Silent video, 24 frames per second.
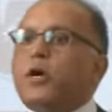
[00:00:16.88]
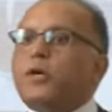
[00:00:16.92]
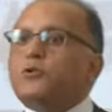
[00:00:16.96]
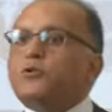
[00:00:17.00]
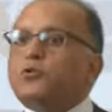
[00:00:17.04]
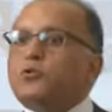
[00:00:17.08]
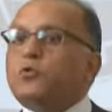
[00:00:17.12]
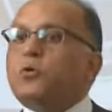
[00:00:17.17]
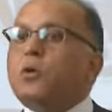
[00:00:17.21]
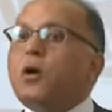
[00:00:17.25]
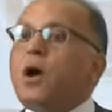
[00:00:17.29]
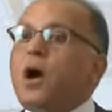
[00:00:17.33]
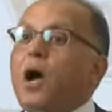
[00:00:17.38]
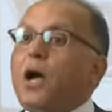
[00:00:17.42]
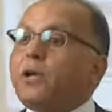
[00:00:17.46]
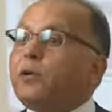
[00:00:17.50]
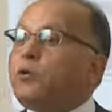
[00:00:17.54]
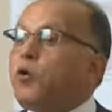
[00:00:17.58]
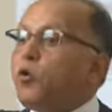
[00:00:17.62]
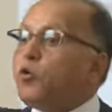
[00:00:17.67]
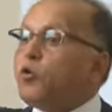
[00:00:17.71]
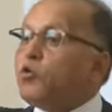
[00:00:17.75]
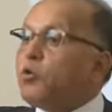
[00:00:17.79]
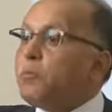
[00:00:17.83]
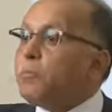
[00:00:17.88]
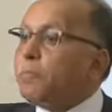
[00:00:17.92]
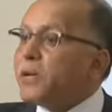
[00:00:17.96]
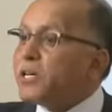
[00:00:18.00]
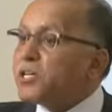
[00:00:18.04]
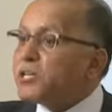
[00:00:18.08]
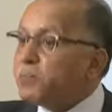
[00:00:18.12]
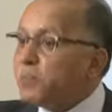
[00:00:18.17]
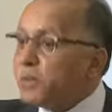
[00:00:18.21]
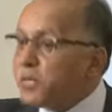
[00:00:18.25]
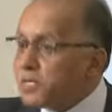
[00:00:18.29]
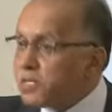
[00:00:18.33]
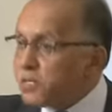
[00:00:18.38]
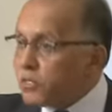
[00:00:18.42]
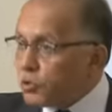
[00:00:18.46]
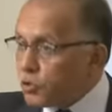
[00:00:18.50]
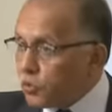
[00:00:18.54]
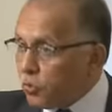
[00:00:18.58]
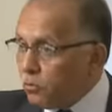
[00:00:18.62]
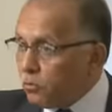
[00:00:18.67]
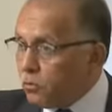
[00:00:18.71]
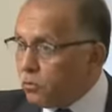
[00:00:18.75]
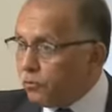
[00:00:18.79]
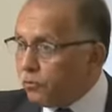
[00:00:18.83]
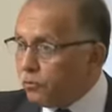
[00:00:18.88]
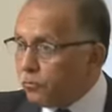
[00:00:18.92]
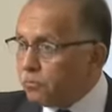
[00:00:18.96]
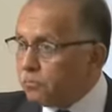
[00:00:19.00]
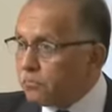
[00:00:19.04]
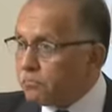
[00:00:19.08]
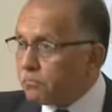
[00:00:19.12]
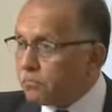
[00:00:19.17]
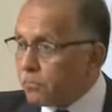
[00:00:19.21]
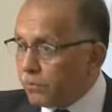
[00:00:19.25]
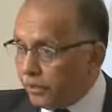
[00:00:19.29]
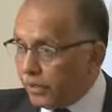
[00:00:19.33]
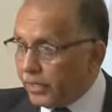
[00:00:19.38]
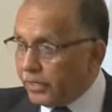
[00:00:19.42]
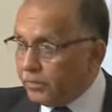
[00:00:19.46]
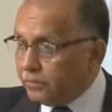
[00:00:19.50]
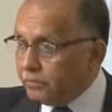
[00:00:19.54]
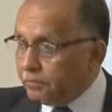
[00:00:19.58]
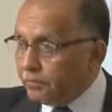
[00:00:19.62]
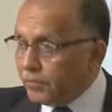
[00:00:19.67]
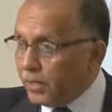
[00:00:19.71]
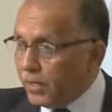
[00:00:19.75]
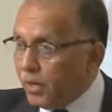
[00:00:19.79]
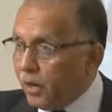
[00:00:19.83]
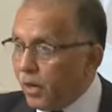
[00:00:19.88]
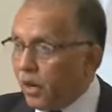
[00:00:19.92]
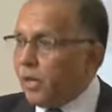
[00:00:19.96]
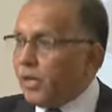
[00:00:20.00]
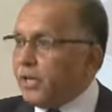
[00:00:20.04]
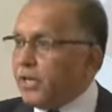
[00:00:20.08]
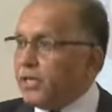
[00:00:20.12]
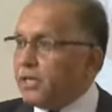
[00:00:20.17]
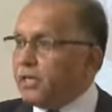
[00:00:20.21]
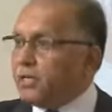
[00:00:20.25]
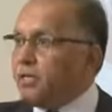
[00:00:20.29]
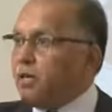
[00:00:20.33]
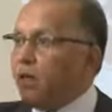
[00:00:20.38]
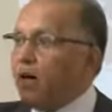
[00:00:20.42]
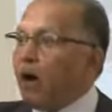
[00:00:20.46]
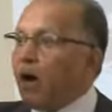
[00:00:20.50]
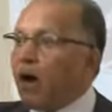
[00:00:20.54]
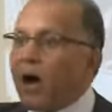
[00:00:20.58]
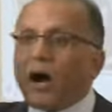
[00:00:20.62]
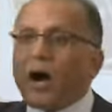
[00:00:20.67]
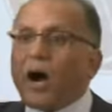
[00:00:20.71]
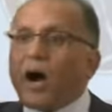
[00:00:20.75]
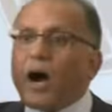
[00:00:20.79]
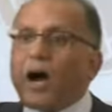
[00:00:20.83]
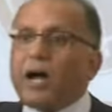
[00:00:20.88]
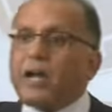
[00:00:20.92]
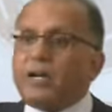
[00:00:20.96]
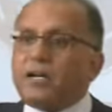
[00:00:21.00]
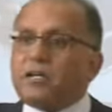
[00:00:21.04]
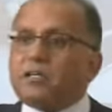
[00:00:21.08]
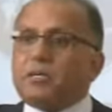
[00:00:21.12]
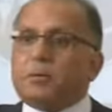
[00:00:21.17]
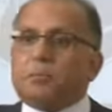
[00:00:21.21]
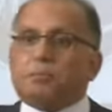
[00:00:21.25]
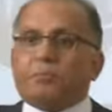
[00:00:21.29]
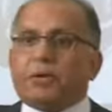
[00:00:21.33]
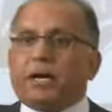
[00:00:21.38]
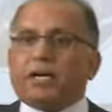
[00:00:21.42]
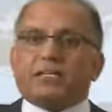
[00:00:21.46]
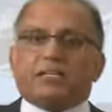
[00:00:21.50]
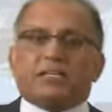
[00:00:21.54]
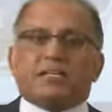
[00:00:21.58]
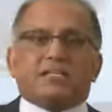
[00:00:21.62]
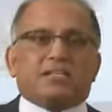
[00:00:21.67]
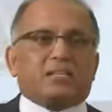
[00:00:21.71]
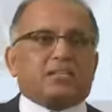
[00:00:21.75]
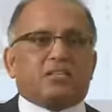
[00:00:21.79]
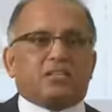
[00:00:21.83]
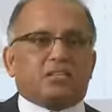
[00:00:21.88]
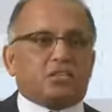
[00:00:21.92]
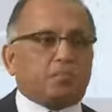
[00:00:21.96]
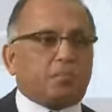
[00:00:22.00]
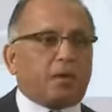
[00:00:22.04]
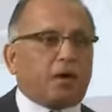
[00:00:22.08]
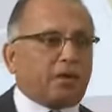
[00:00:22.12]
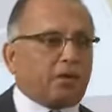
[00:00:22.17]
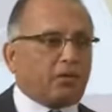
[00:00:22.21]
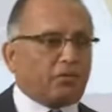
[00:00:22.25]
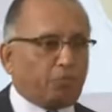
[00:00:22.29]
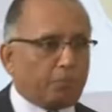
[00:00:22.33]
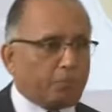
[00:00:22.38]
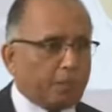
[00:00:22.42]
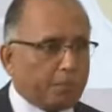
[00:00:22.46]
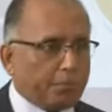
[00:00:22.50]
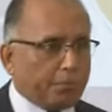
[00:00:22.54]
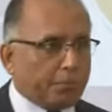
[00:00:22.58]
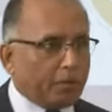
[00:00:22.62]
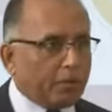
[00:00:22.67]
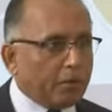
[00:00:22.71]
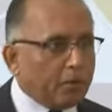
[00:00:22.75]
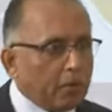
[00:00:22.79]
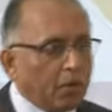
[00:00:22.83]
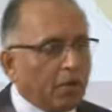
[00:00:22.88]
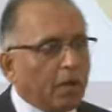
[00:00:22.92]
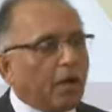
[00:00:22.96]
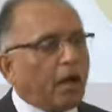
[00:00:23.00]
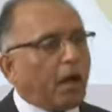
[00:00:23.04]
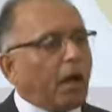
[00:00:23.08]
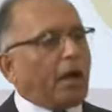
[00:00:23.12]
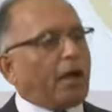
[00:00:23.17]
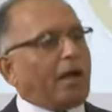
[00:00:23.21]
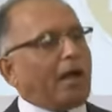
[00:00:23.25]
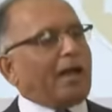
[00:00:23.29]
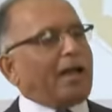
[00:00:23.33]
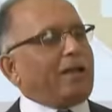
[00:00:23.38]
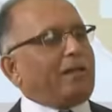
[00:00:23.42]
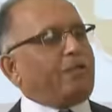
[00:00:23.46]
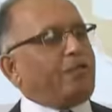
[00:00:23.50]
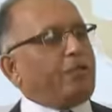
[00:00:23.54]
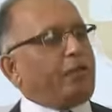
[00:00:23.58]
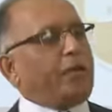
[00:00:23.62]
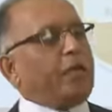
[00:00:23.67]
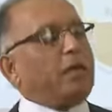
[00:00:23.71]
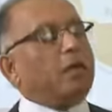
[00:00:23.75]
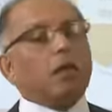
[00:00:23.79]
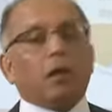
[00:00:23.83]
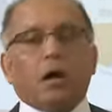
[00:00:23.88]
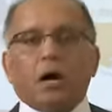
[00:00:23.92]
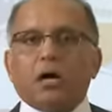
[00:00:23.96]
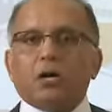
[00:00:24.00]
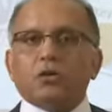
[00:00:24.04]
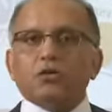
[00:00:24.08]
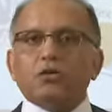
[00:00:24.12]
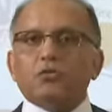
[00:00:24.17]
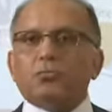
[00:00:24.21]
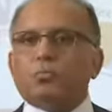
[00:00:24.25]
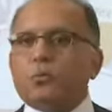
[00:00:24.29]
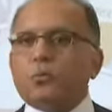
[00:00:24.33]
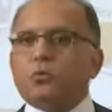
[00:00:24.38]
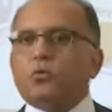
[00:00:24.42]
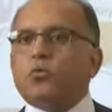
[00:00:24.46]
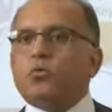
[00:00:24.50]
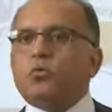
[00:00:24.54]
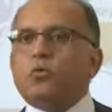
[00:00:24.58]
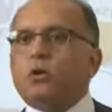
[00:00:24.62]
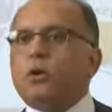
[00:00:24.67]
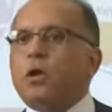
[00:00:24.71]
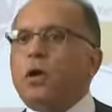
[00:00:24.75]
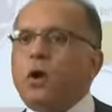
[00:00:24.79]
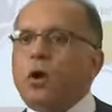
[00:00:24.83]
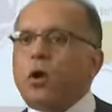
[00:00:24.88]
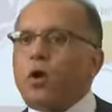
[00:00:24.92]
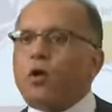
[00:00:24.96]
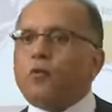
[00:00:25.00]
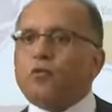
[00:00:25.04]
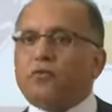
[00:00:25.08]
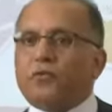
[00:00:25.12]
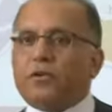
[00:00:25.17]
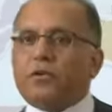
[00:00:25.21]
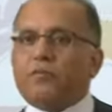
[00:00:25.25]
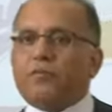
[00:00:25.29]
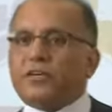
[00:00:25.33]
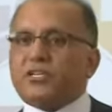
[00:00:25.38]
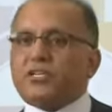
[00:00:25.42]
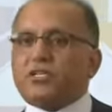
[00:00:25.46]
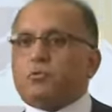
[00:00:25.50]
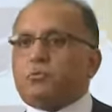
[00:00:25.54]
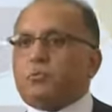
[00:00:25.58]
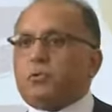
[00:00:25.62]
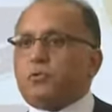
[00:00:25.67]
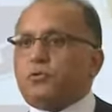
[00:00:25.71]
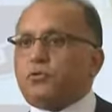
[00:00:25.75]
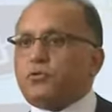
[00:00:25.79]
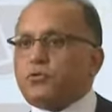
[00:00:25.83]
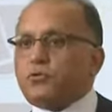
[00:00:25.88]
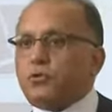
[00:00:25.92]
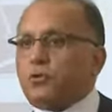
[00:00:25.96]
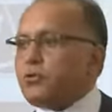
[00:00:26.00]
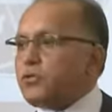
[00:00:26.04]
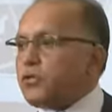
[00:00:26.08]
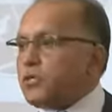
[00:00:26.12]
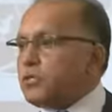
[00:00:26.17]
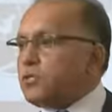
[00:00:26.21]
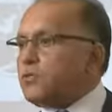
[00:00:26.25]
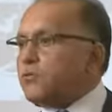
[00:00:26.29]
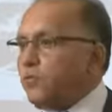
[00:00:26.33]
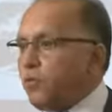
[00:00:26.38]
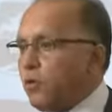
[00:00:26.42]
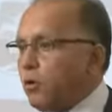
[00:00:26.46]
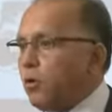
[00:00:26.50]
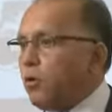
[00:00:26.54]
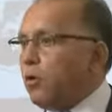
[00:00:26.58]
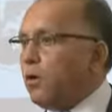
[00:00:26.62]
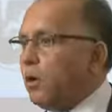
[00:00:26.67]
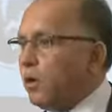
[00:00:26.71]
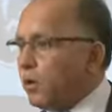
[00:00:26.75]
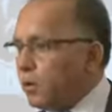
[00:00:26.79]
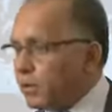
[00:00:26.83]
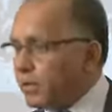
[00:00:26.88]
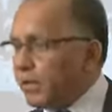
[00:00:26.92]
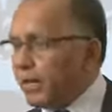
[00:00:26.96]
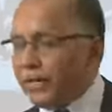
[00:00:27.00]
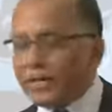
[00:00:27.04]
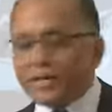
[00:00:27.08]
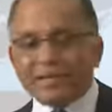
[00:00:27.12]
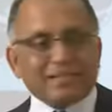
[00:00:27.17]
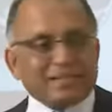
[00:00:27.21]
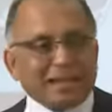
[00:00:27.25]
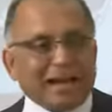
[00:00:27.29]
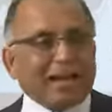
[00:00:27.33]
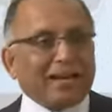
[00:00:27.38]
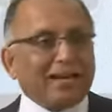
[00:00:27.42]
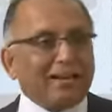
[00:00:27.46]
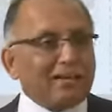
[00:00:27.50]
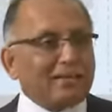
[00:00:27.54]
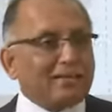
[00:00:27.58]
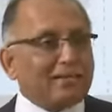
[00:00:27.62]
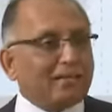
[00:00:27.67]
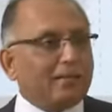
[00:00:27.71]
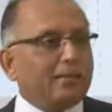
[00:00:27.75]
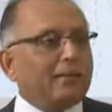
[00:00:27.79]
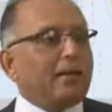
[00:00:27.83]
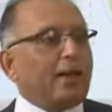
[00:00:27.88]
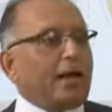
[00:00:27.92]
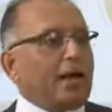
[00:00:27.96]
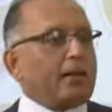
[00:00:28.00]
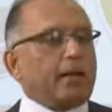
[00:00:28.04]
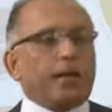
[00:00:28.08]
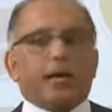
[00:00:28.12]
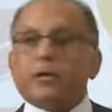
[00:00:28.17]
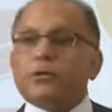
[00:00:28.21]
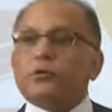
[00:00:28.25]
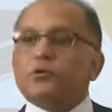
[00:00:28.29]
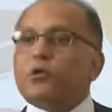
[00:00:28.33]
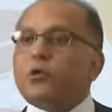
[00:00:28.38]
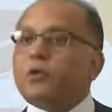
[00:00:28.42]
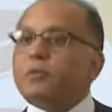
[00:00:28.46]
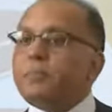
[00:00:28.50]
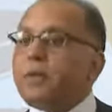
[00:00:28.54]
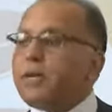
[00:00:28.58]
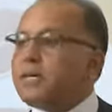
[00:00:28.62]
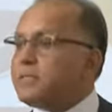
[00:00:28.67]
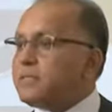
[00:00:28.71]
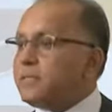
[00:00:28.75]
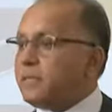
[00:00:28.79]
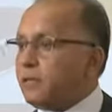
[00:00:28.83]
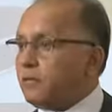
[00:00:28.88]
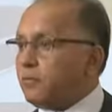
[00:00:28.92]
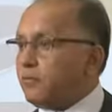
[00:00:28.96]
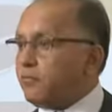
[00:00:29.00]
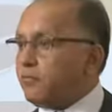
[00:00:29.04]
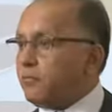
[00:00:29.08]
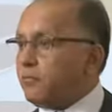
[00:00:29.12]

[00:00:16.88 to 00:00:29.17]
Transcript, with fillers: do? I go to the best business schools, right? I hire the brightest and the smartest people. I have a large pool of investable resources for getting talent, and I do it myself.